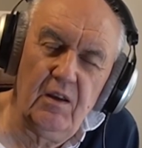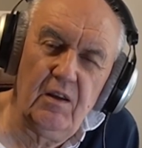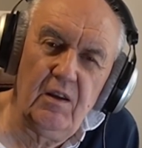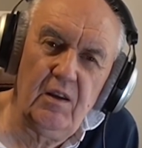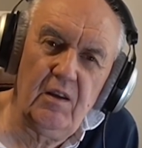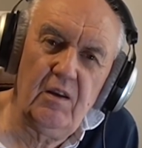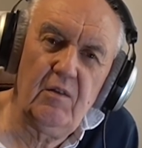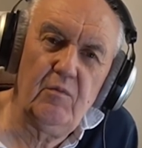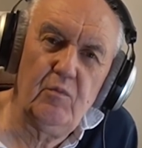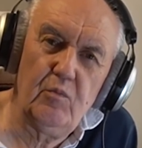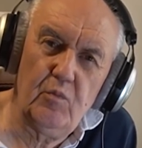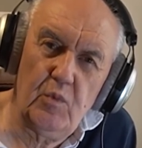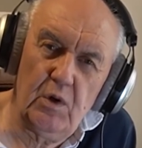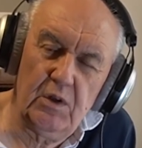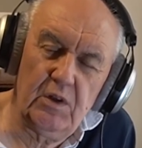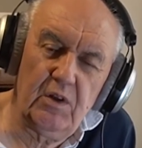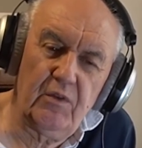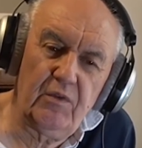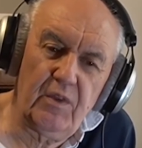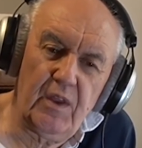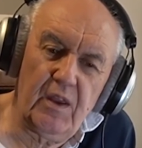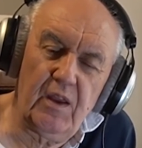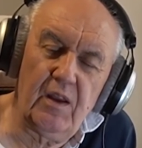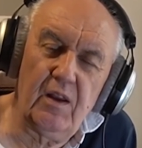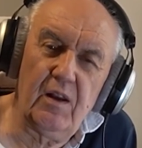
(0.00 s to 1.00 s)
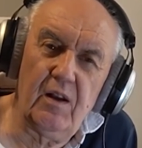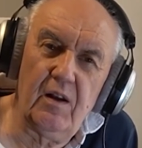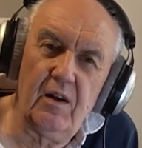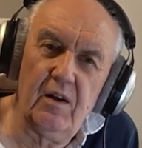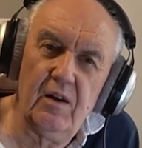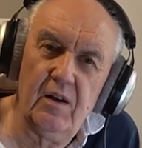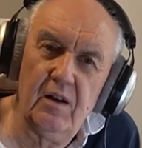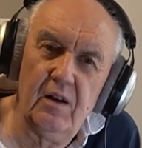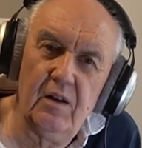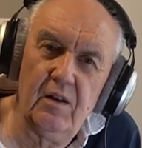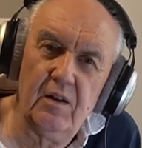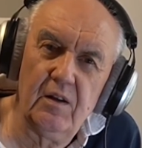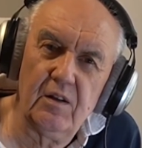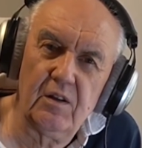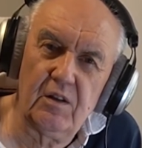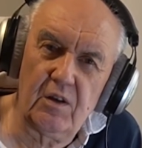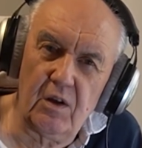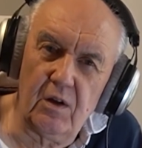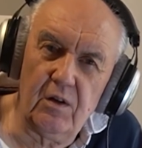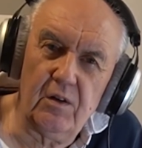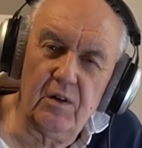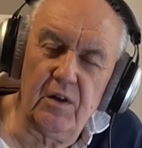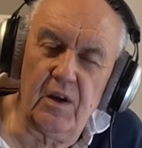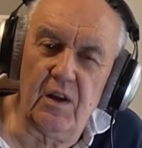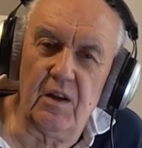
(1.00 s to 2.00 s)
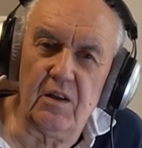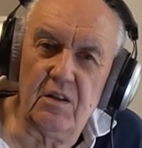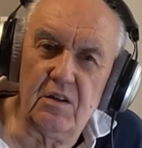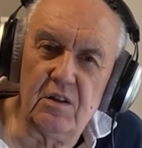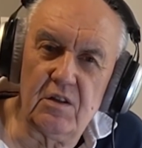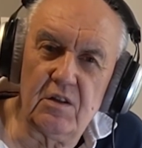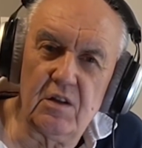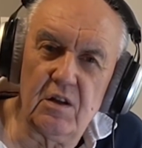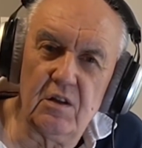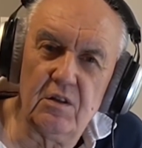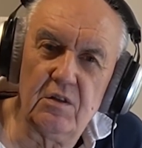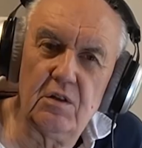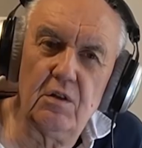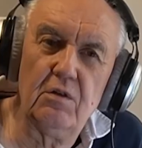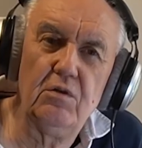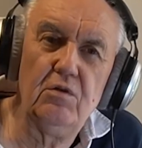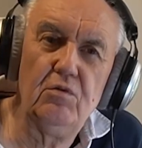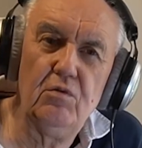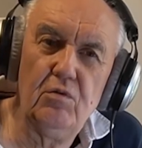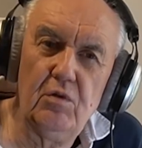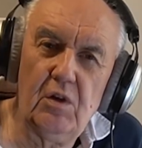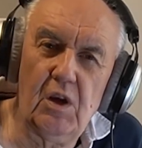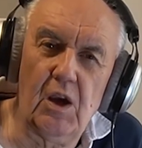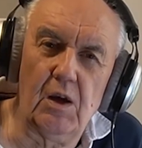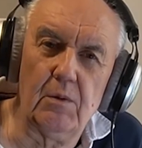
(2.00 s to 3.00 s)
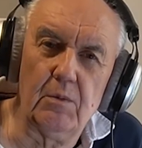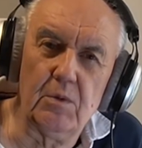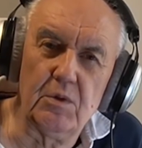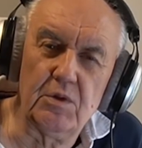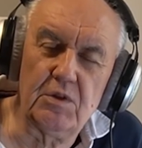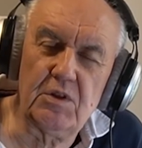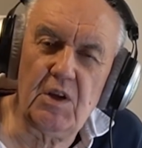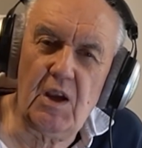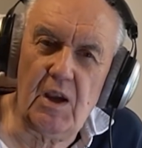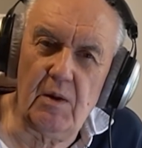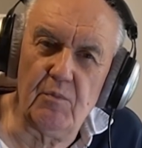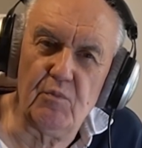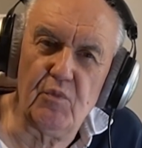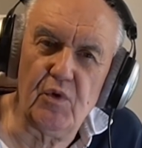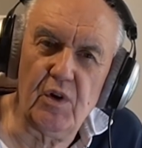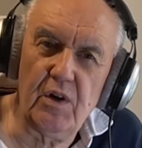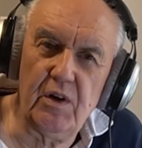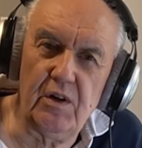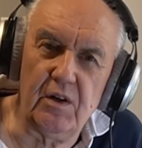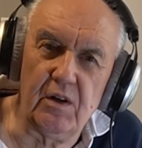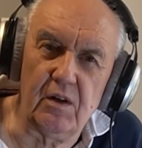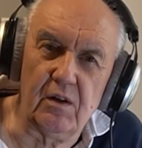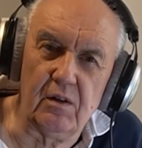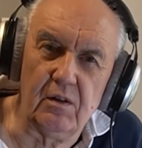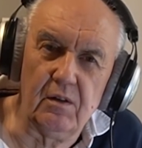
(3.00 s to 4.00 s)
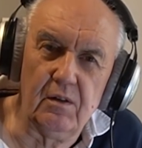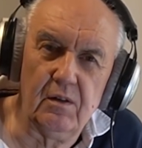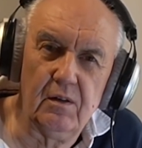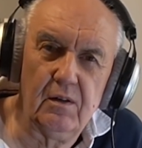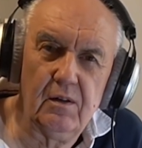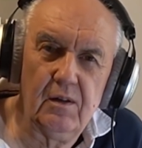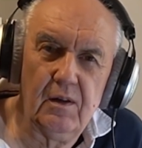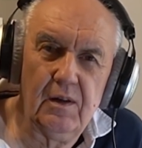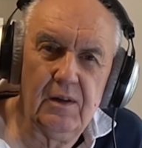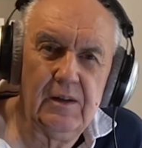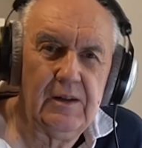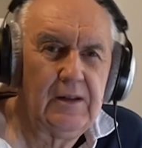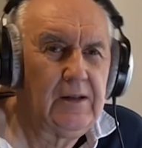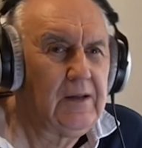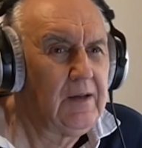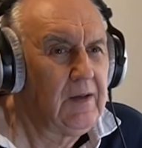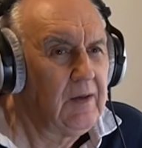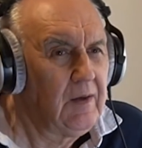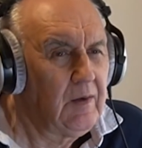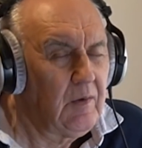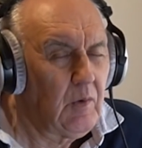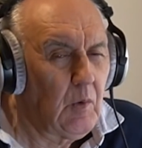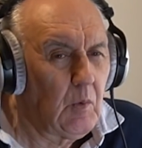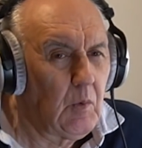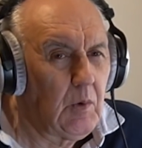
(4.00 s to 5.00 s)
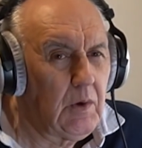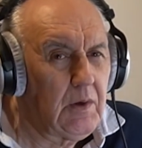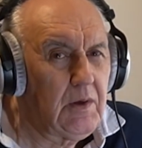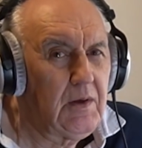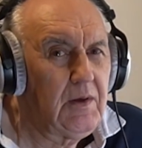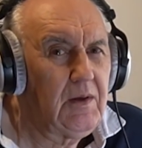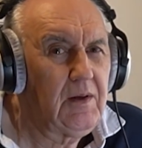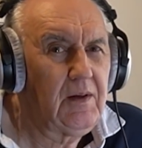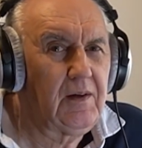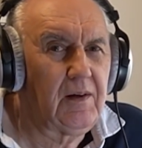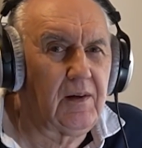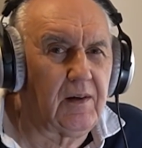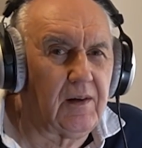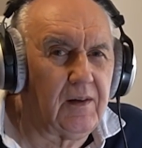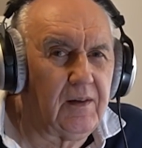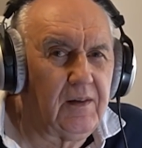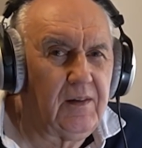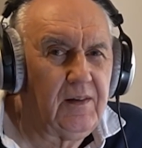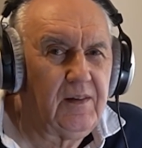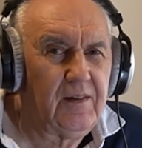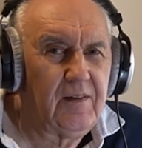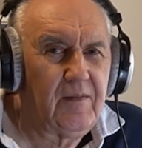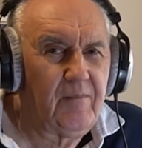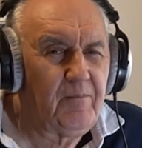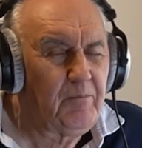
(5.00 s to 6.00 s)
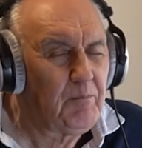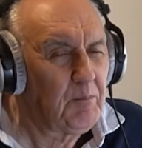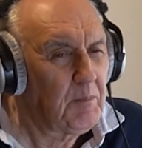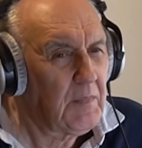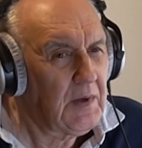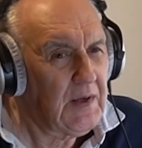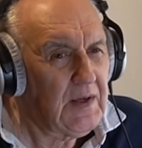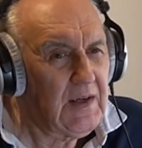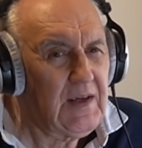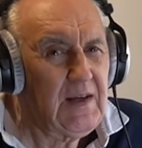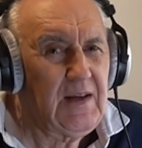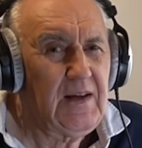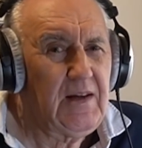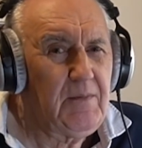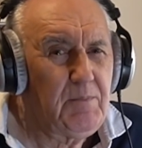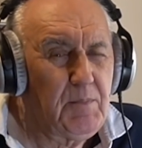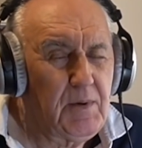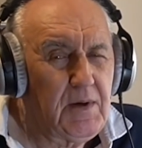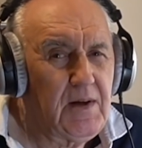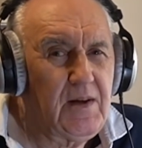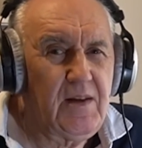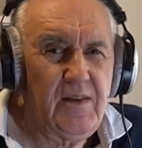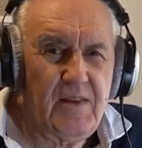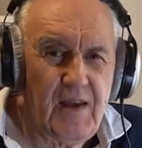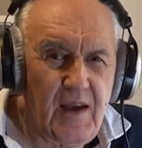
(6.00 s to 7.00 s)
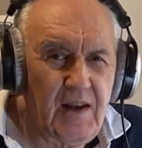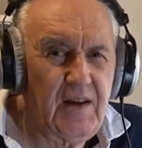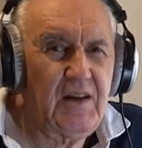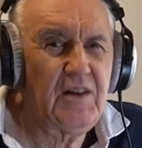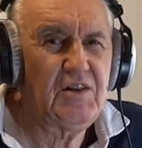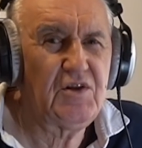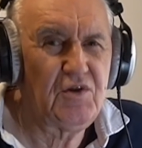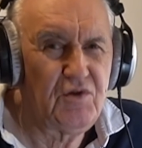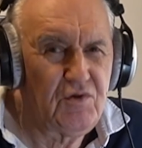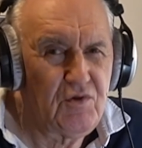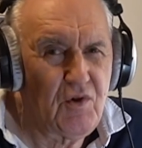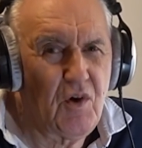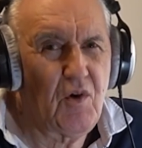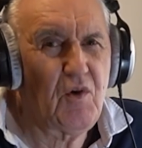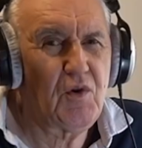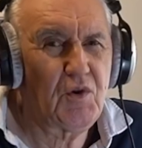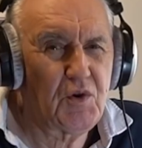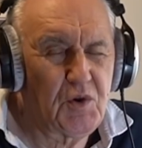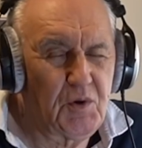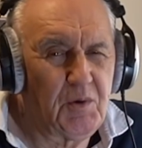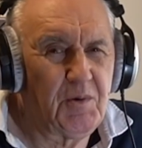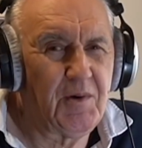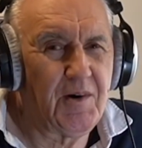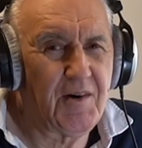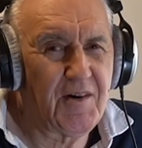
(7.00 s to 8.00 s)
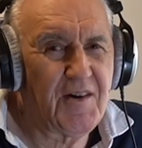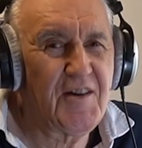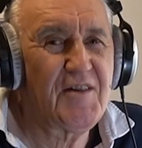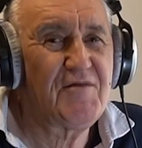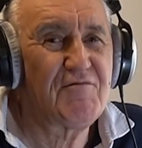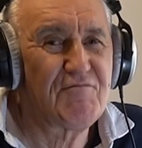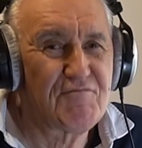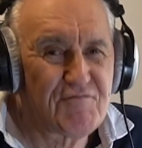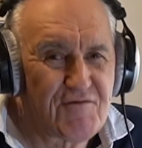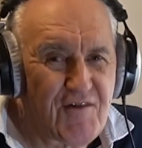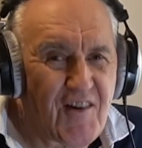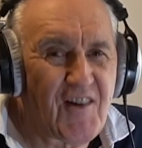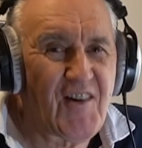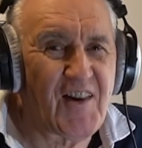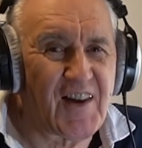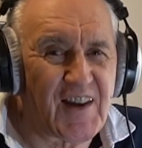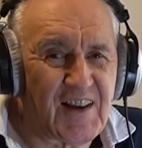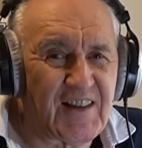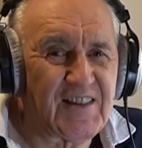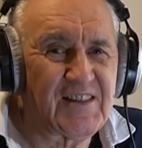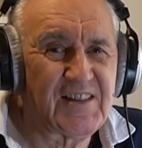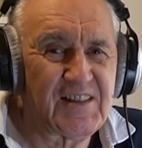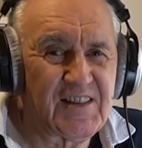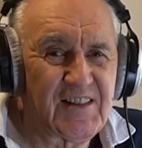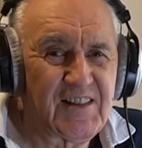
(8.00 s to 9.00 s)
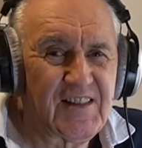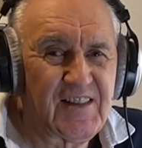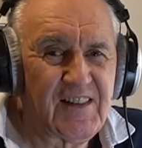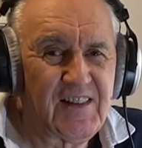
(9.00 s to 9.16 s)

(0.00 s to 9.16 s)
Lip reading: in one of their guides to newcomers to ham radio. Well, maybe that is not quite right.